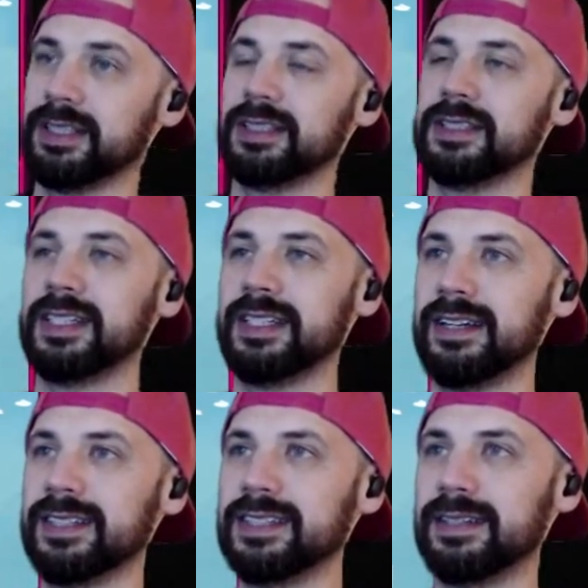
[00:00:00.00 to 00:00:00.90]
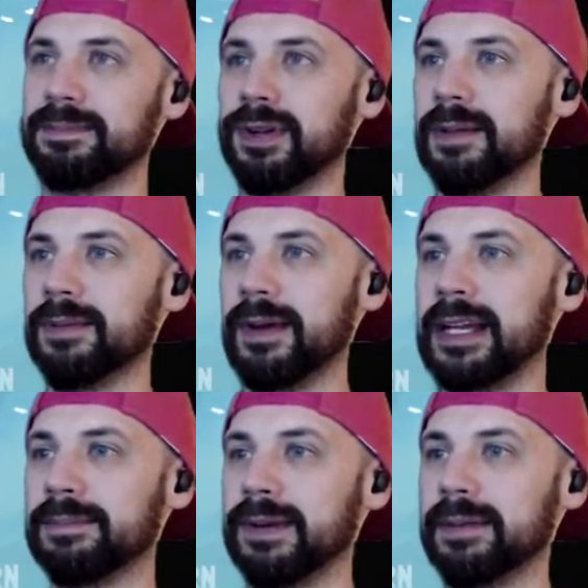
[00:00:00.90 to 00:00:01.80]
See, now this is a problem. I
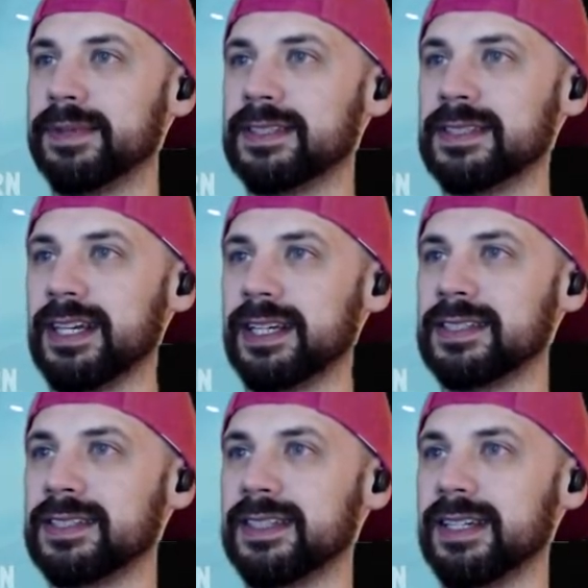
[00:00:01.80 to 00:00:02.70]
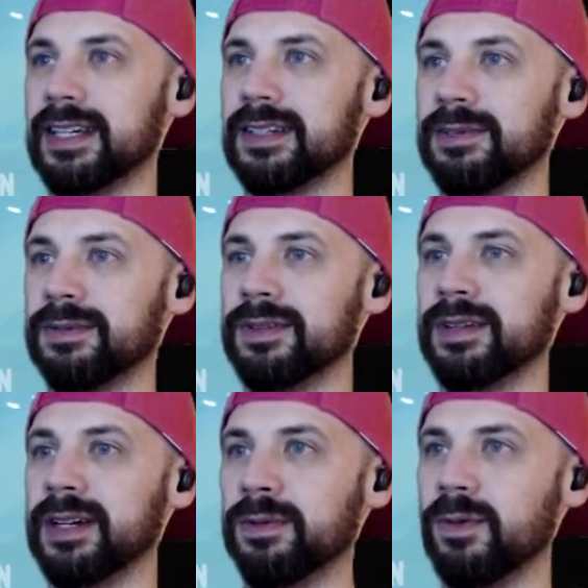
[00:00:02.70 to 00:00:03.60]
could bump the 6 to get
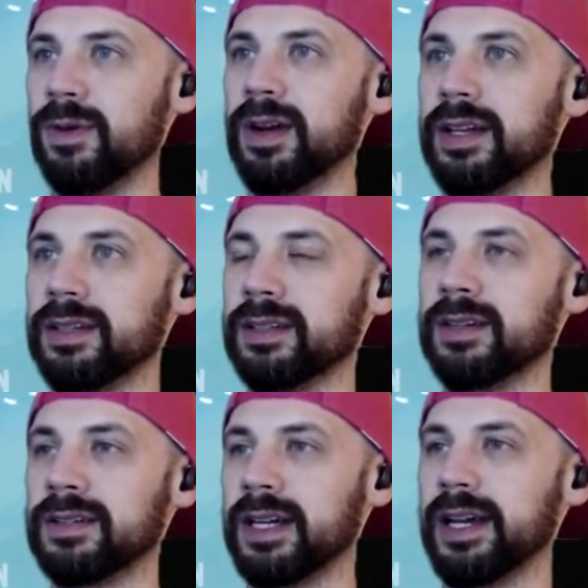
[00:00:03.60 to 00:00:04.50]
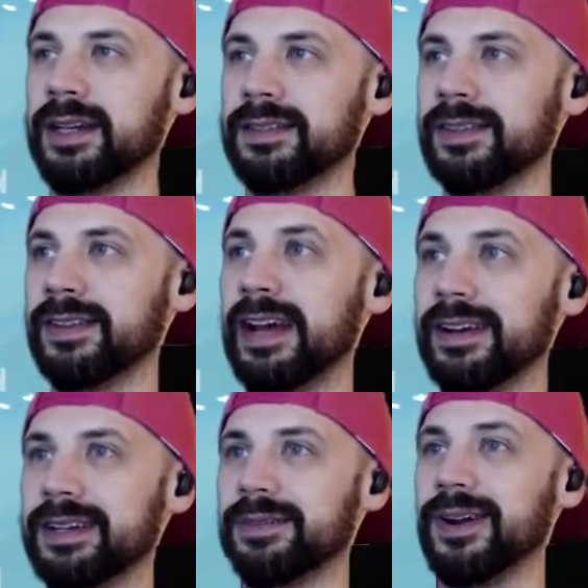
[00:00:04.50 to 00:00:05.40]
a 1. Okay. Well, now I
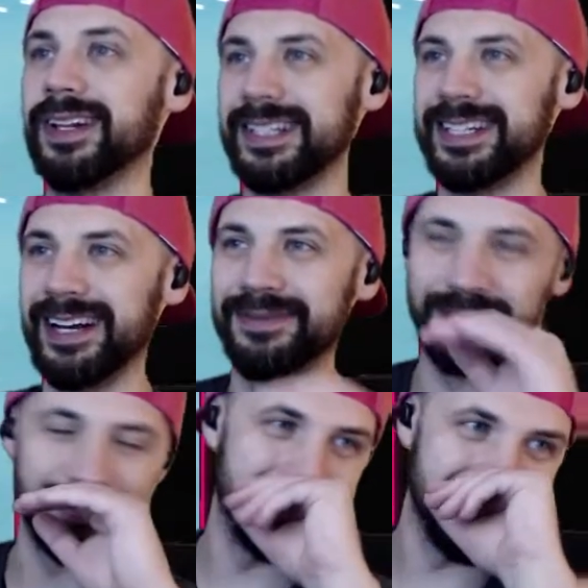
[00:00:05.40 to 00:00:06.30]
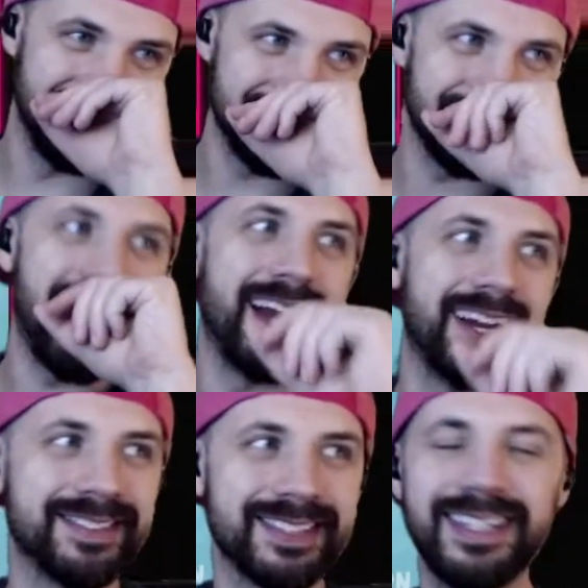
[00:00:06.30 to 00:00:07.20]
could have really gone for one of those
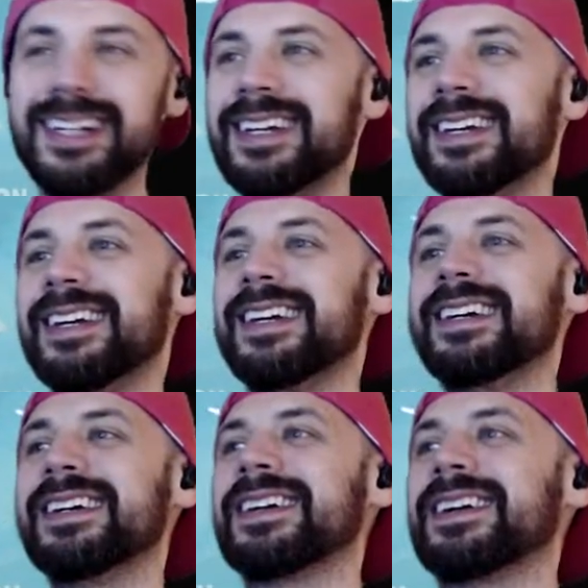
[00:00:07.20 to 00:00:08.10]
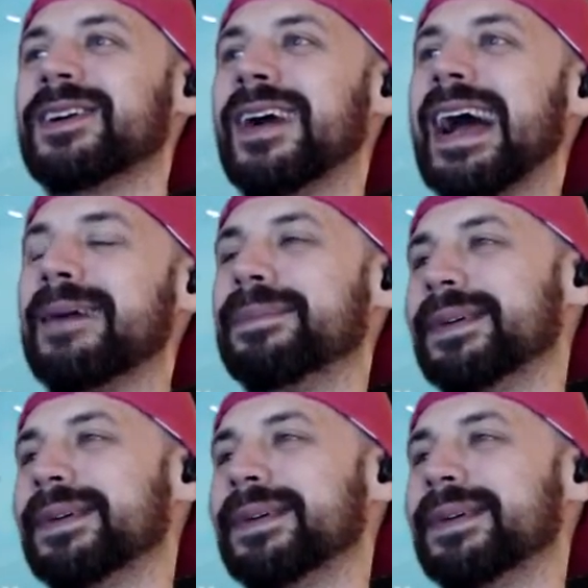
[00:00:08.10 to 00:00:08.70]
5s. Crap.